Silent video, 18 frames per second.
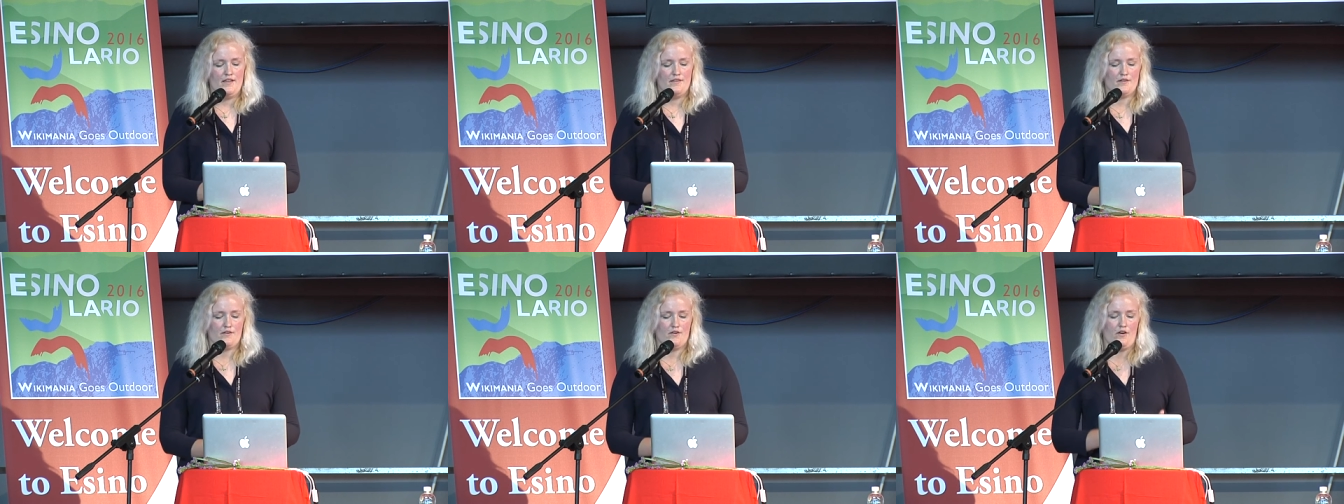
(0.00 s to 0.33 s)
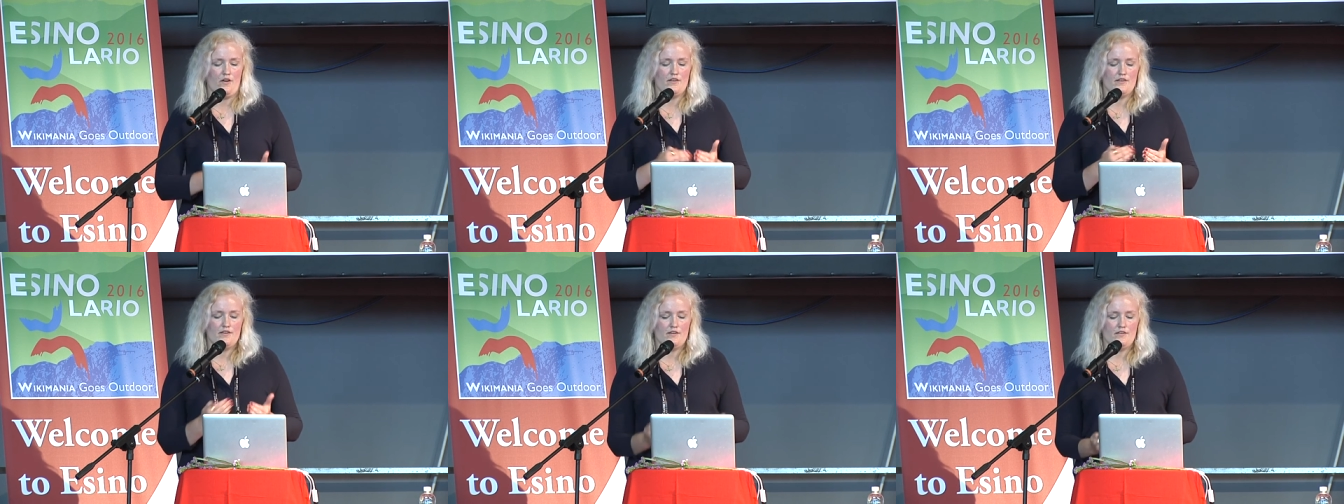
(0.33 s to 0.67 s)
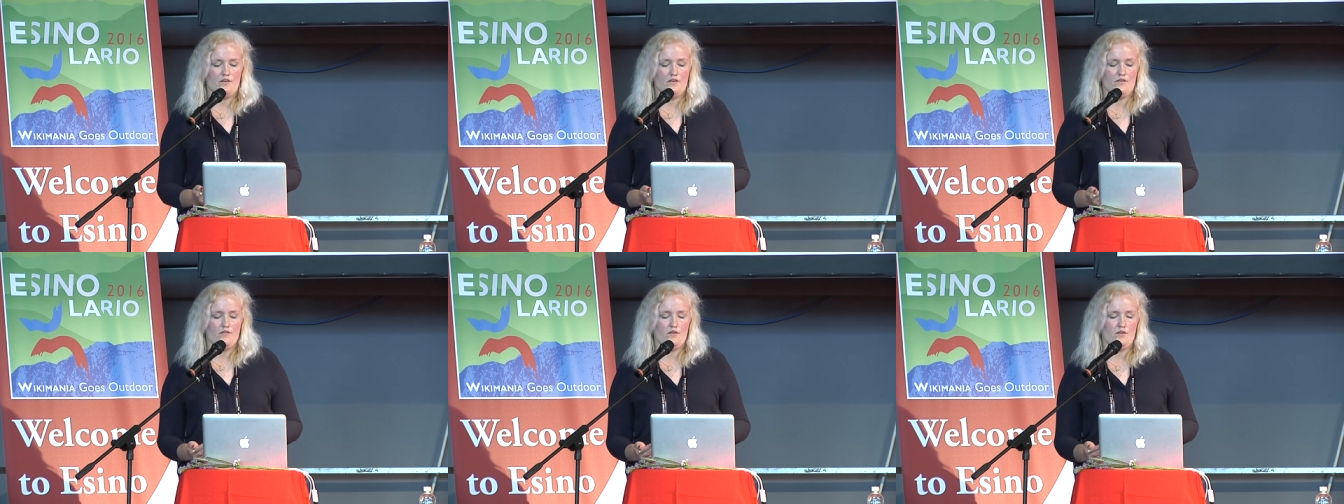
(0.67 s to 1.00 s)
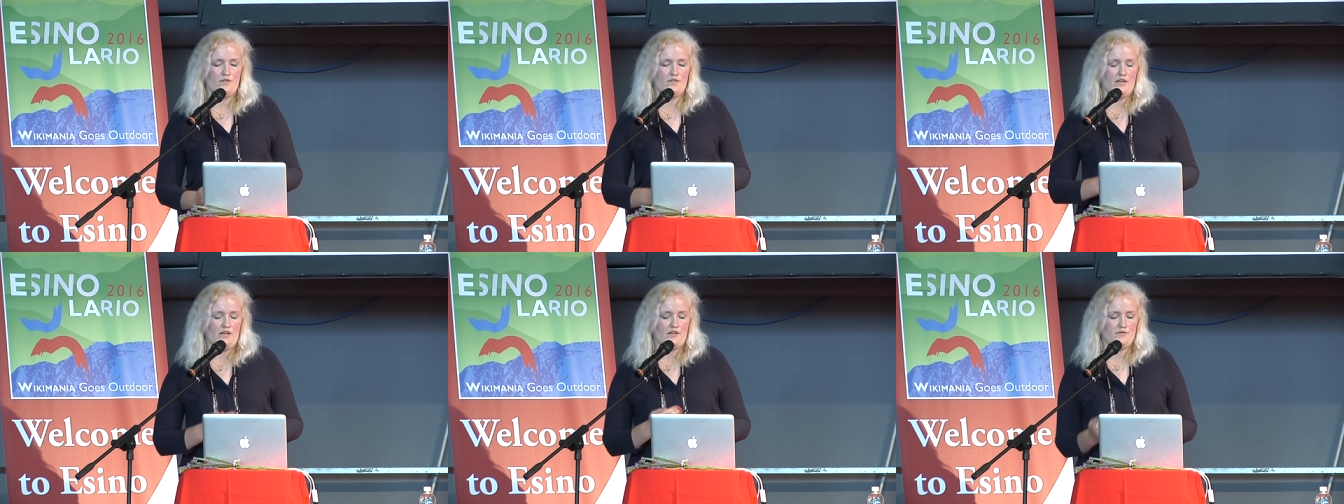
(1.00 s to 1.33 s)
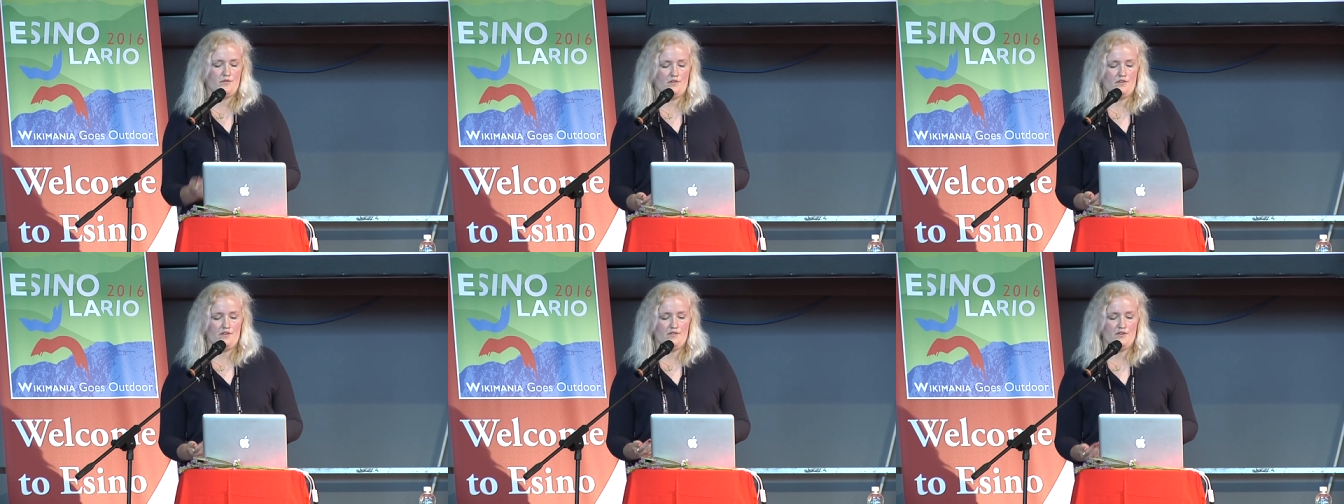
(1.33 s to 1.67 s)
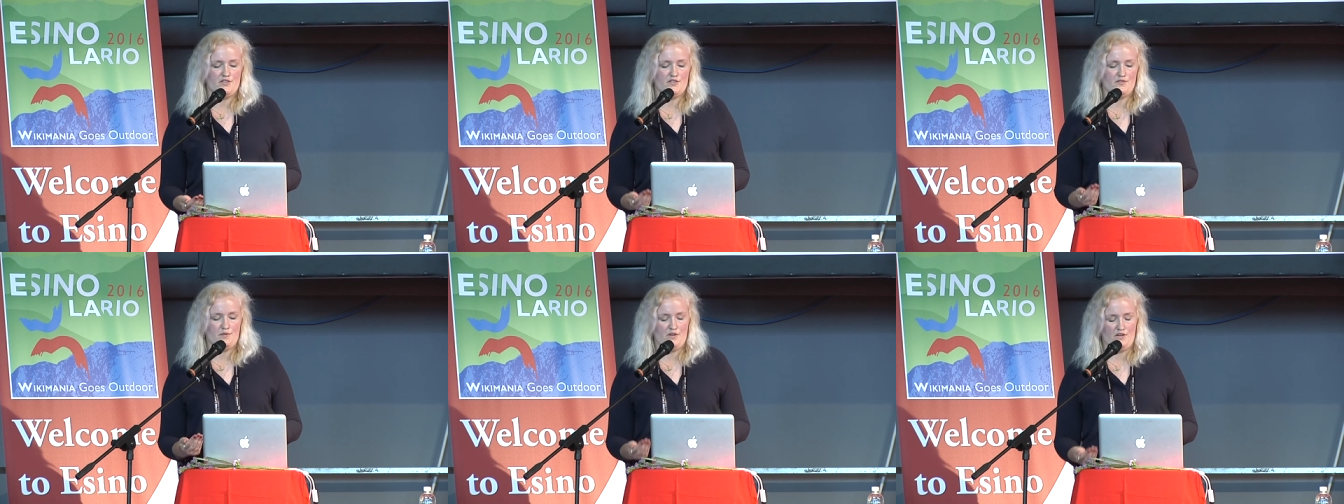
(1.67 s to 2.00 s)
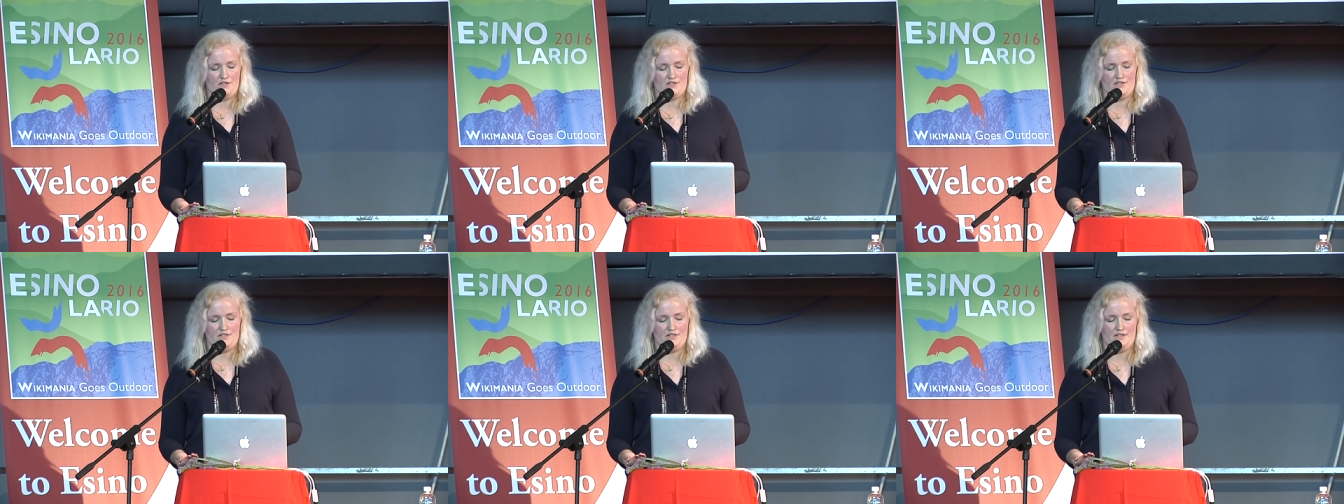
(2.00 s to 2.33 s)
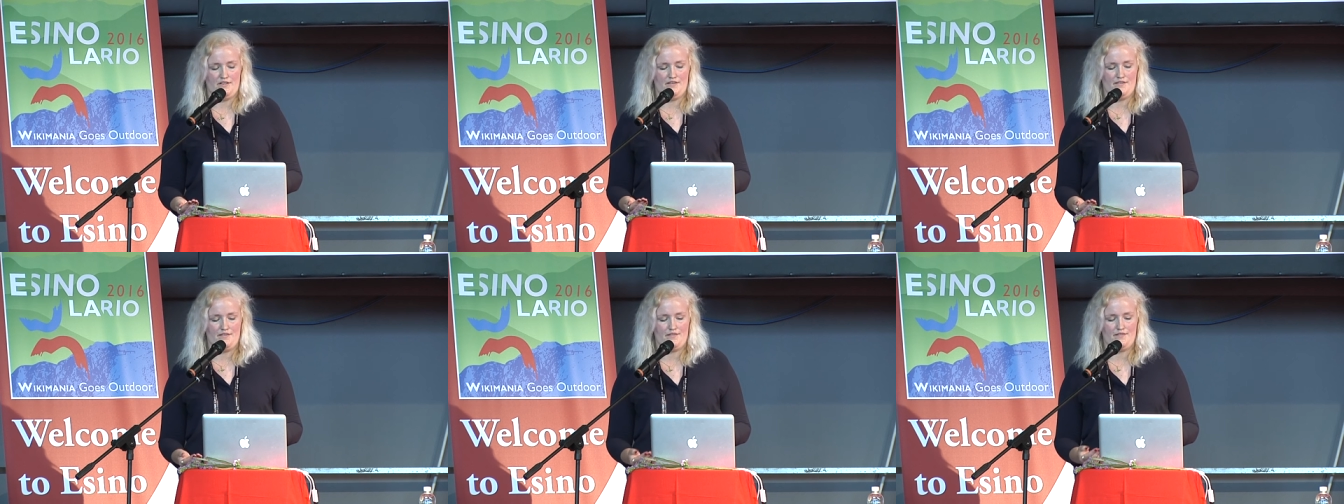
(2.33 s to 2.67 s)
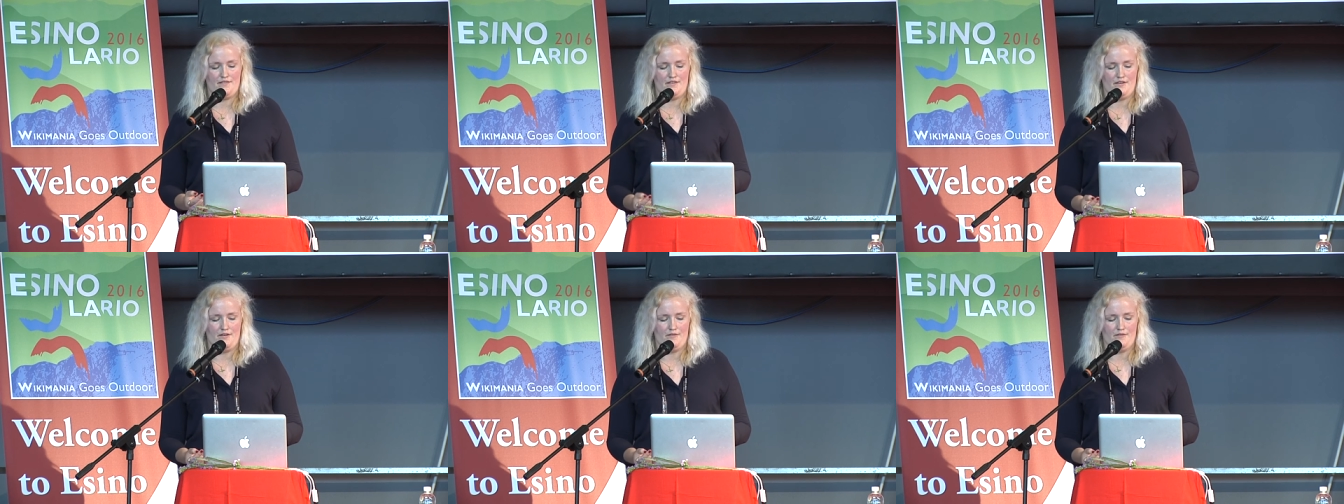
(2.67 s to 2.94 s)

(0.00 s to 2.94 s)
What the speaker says: the content on those language versions is